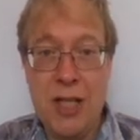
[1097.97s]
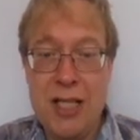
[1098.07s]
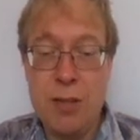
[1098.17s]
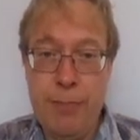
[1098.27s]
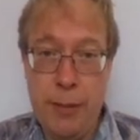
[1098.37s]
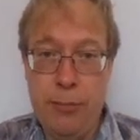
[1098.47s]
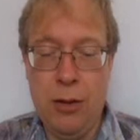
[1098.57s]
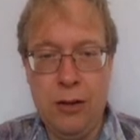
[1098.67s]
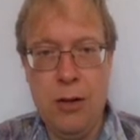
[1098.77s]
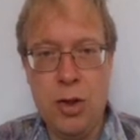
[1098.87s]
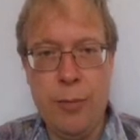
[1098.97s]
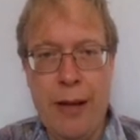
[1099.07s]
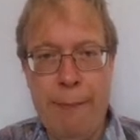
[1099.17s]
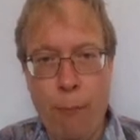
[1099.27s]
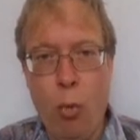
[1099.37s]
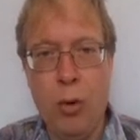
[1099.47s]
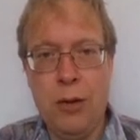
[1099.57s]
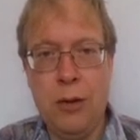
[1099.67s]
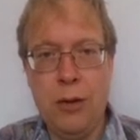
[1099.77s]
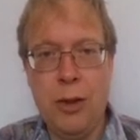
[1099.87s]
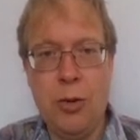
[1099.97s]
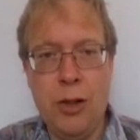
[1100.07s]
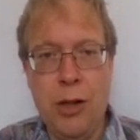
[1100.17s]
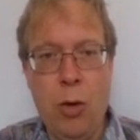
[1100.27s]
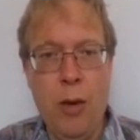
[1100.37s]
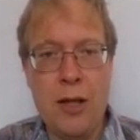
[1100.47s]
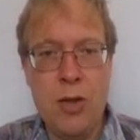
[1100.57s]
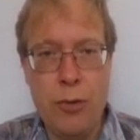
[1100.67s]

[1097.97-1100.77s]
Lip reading: since people are going to buy more Coca-Cola,